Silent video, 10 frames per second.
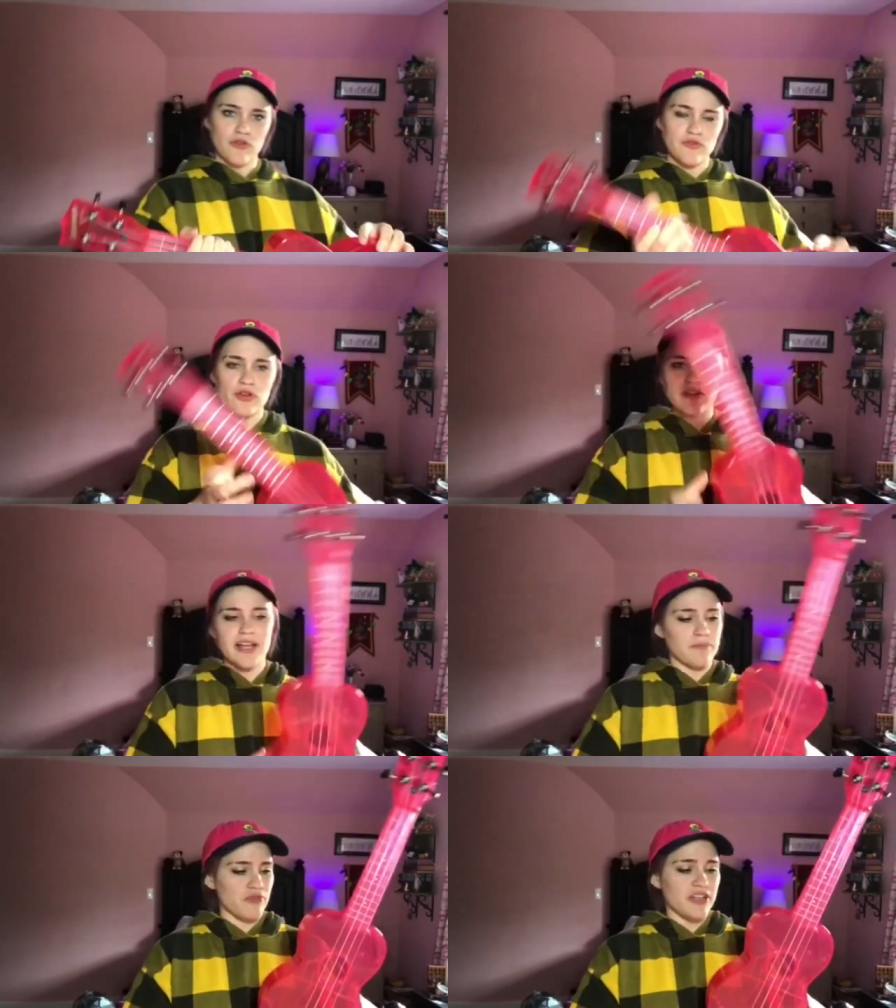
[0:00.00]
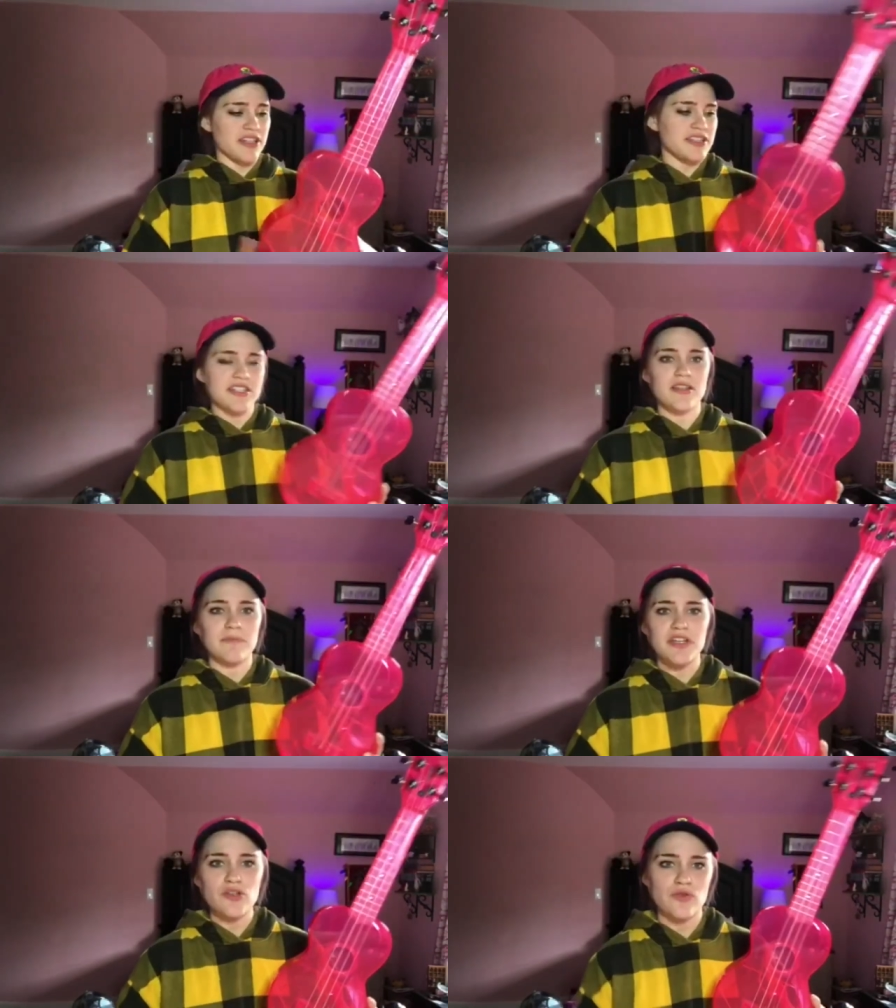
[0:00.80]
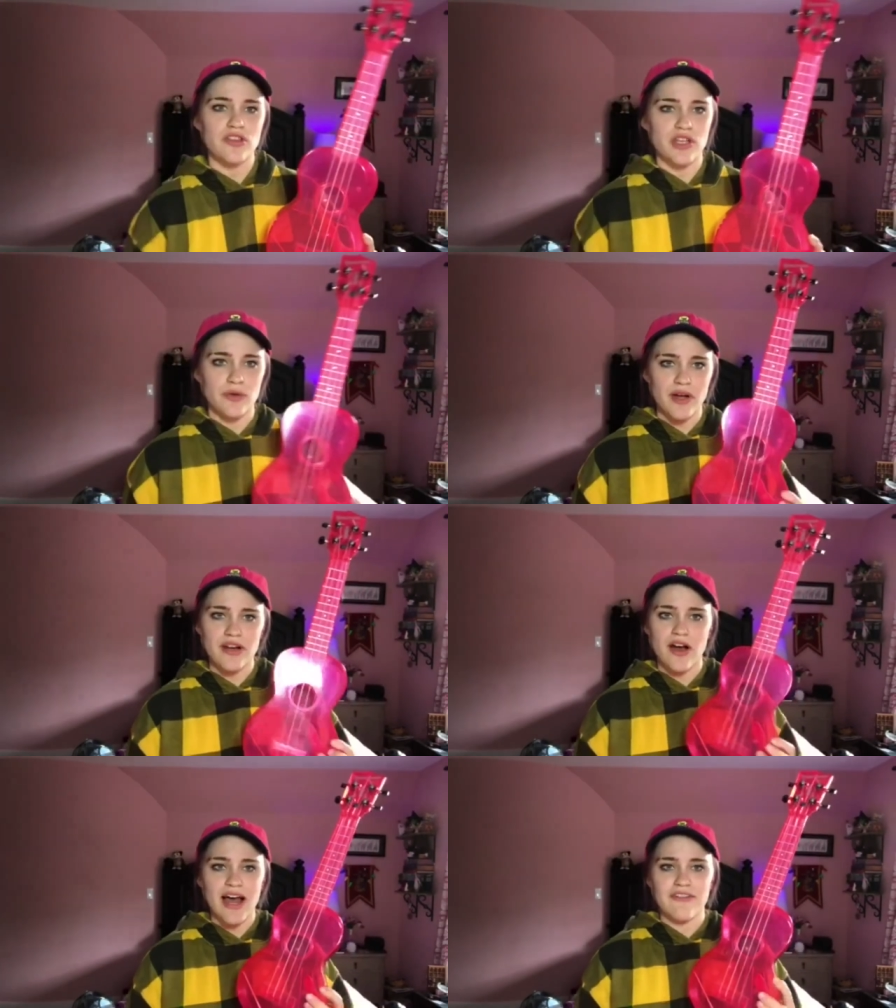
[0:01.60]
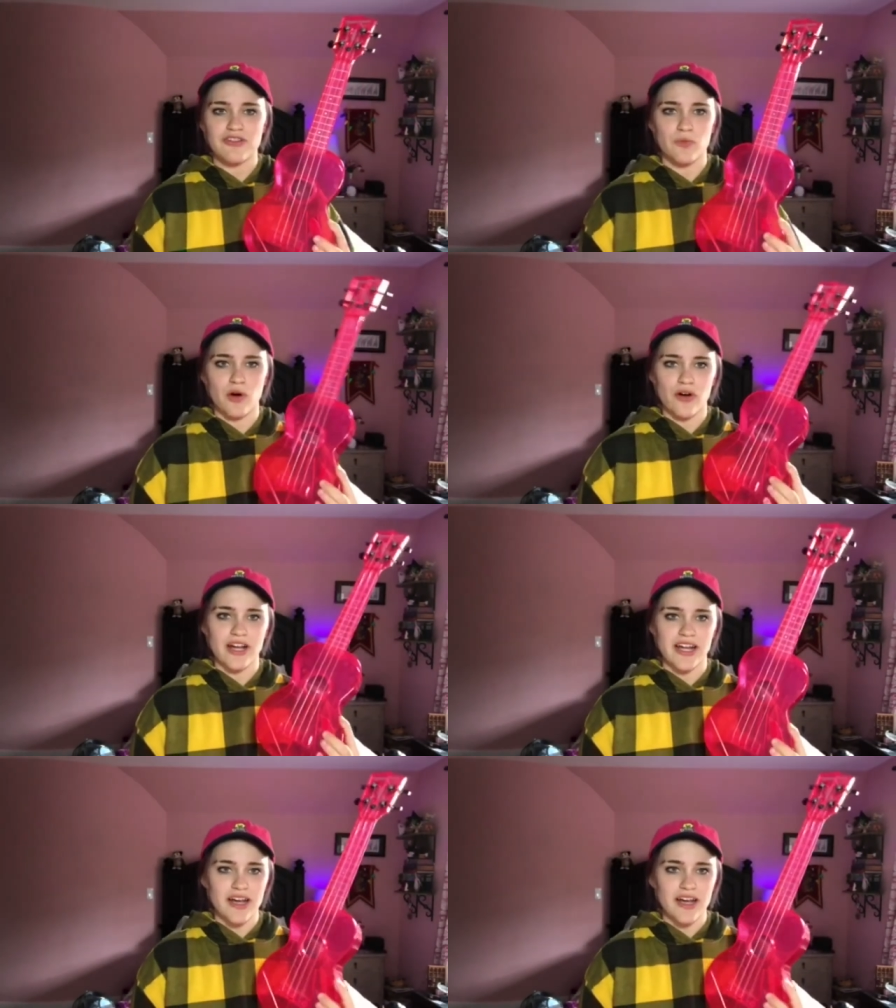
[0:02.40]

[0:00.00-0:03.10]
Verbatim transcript: You could like bring this to the beach with you and not have to worry